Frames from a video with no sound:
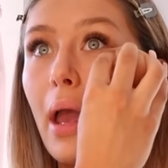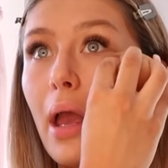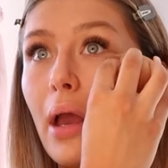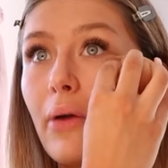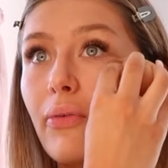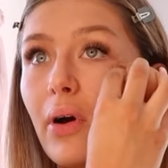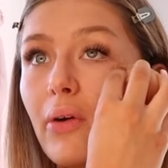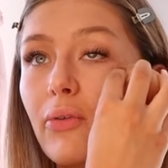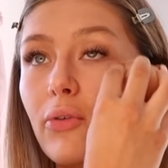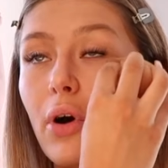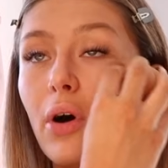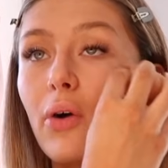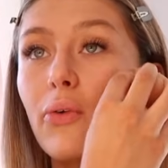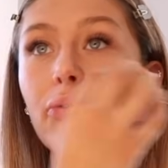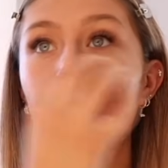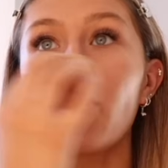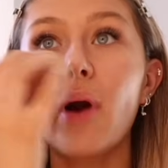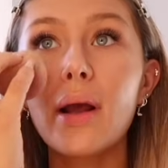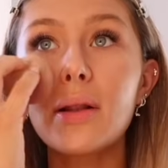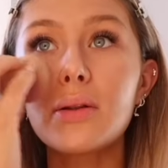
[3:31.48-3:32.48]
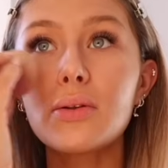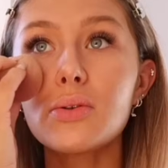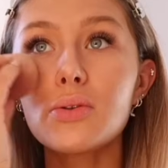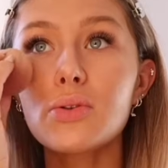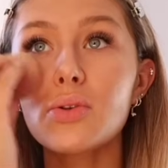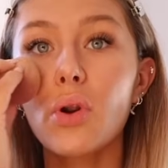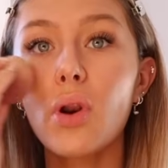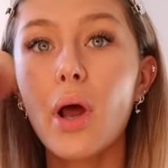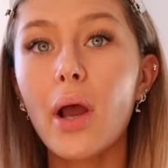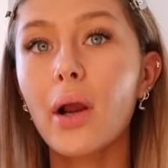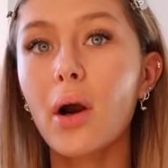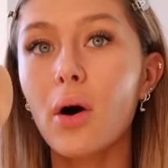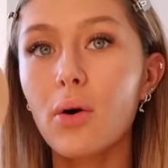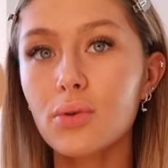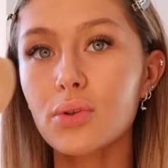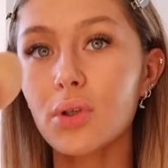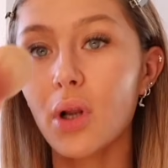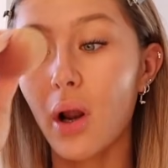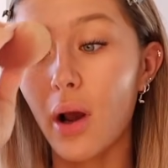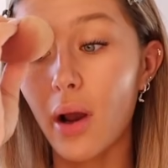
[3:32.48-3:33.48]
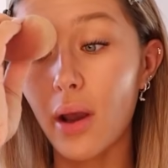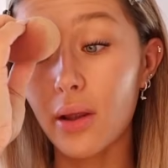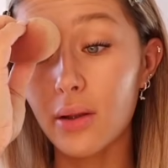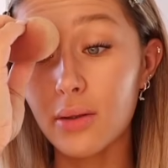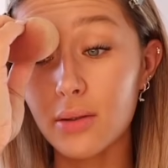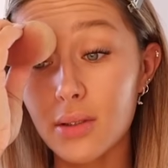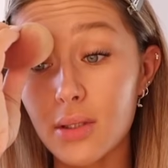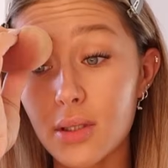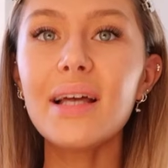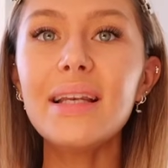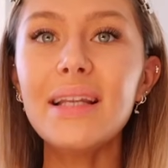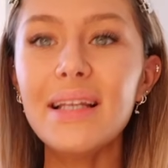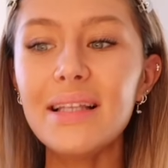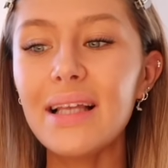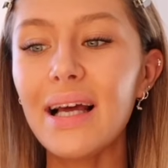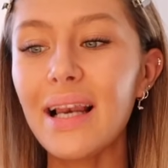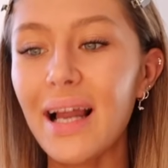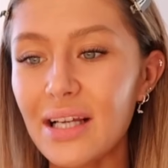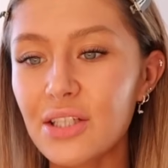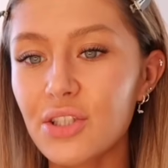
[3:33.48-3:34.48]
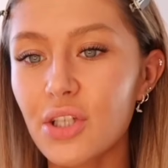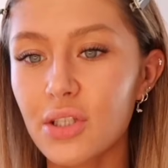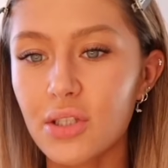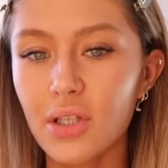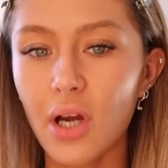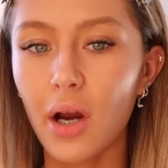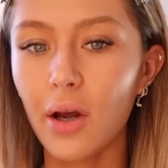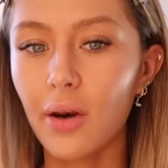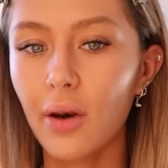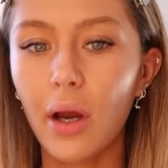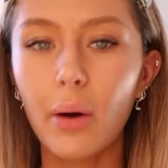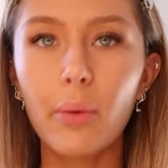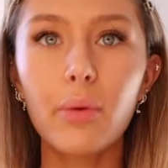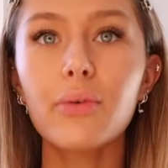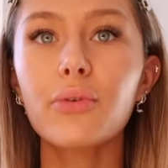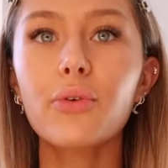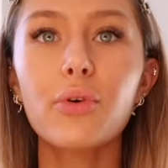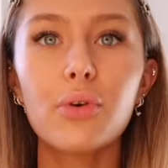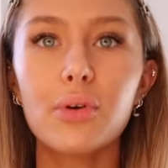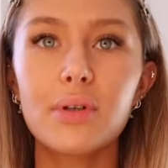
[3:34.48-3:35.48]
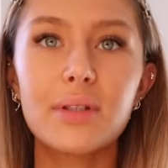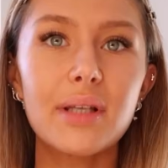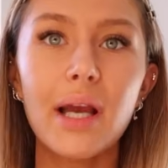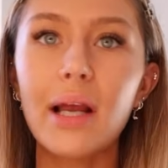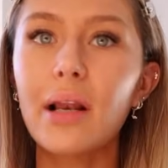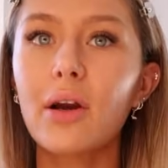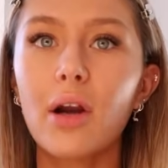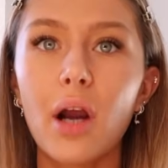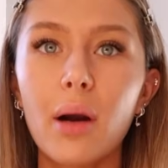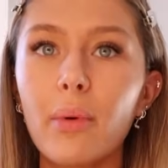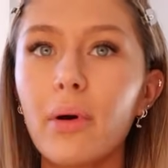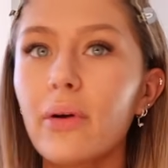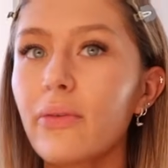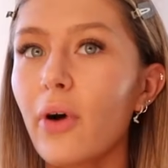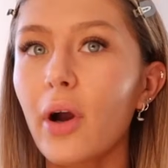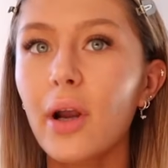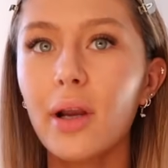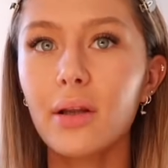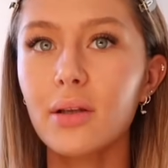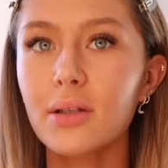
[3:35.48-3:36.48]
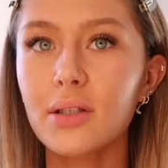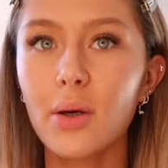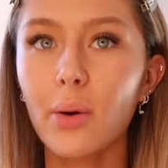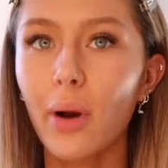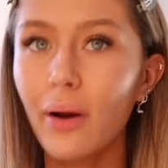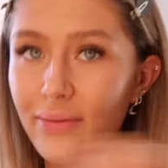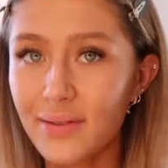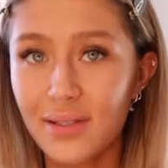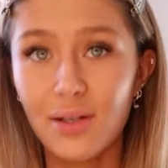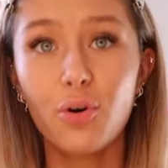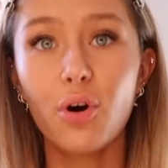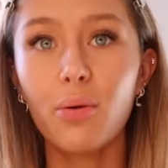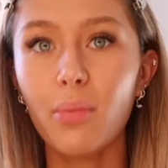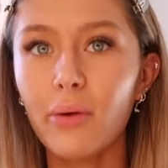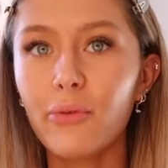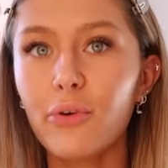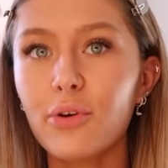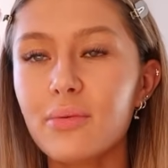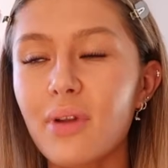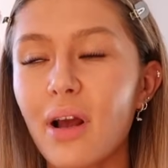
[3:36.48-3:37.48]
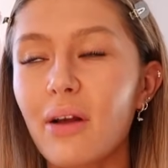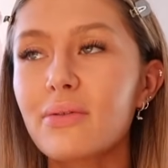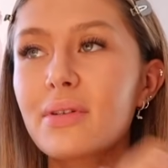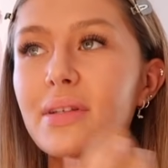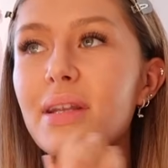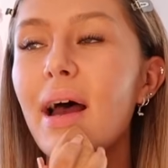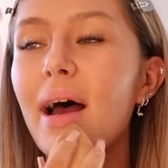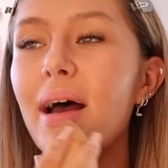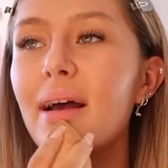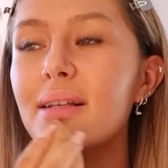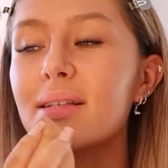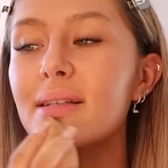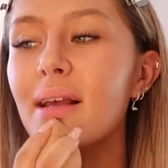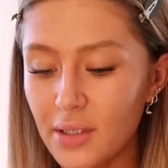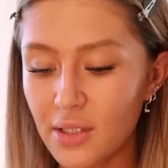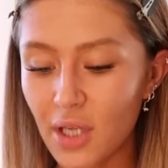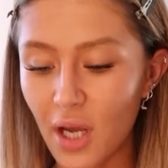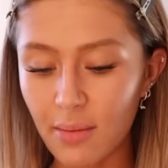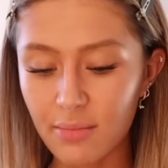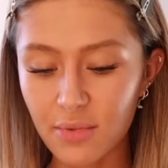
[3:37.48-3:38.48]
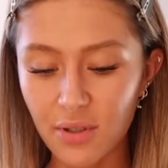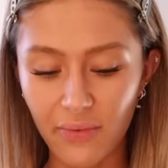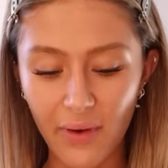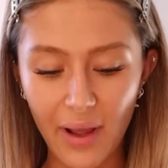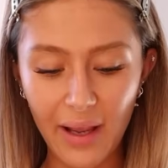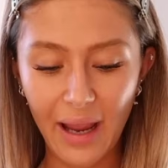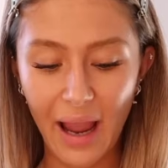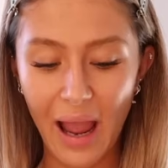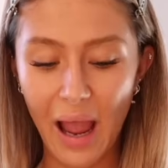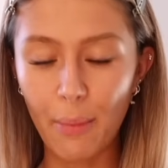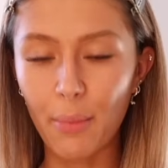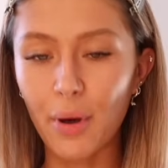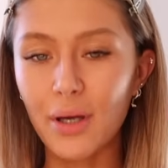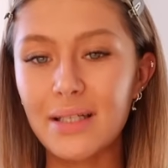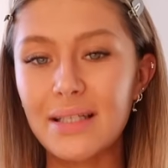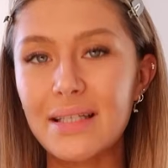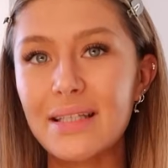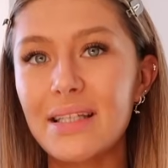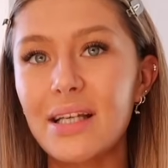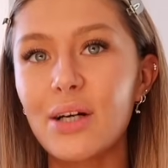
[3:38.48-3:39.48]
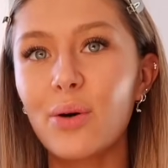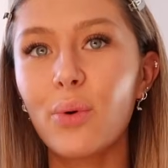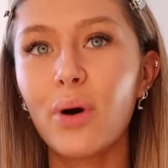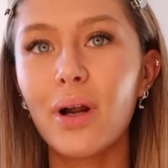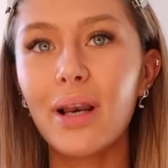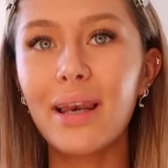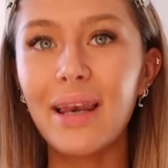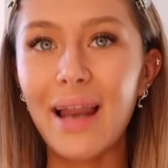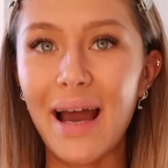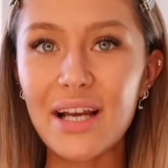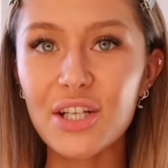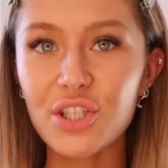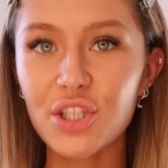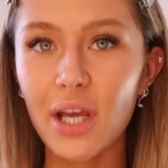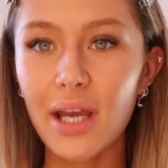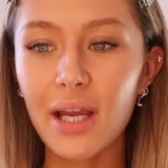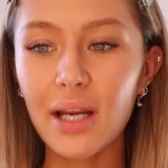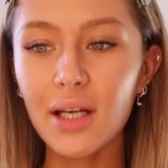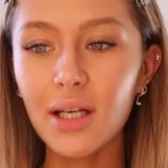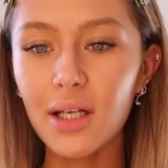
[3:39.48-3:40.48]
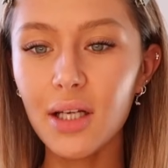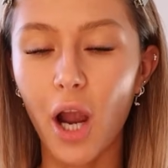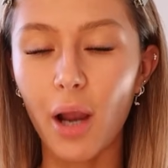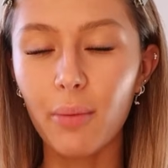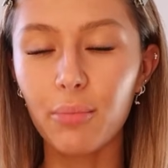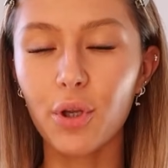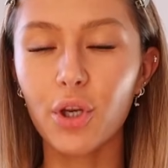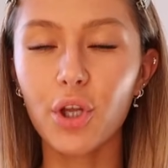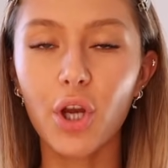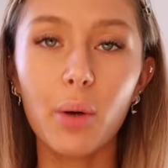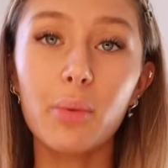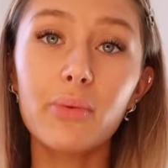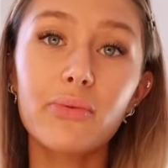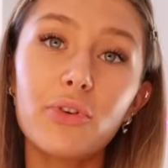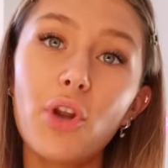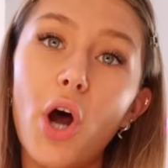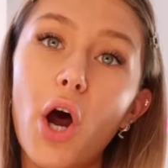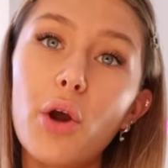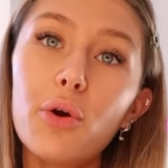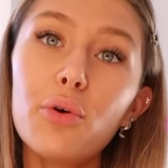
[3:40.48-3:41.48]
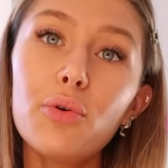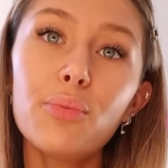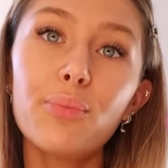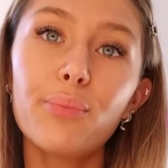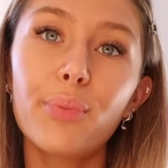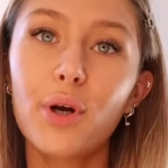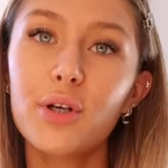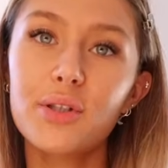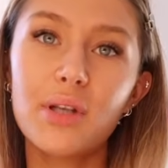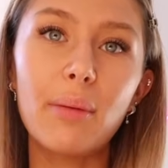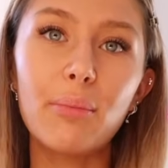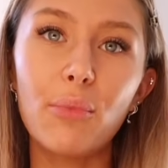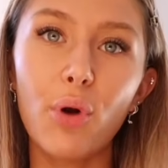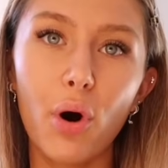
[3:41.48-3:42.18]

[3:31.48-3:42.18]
if I've got friends or like old clients that need their lashes done, I would of course say, look, come over, I can do it. I've still got my room downstairs. In terms of like, am I still lashing, I'm gonna go with no, because I'm